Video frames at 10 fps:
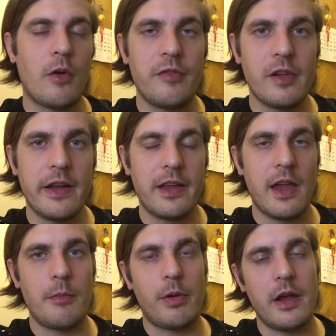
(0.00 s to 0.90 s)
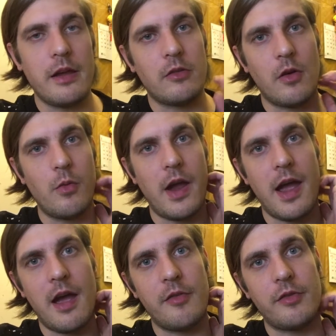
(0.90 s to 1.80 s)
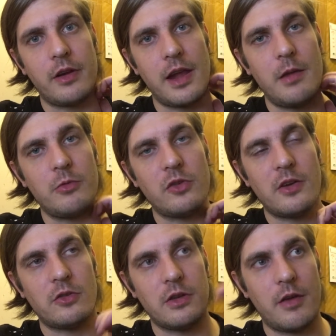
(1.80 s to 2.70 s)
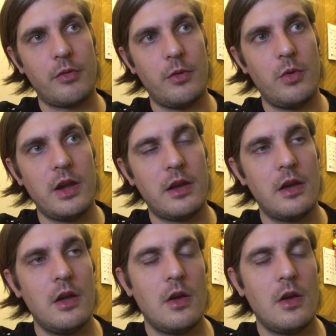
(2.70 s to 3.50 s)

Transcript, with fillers: offline gameplay so we have a game session every week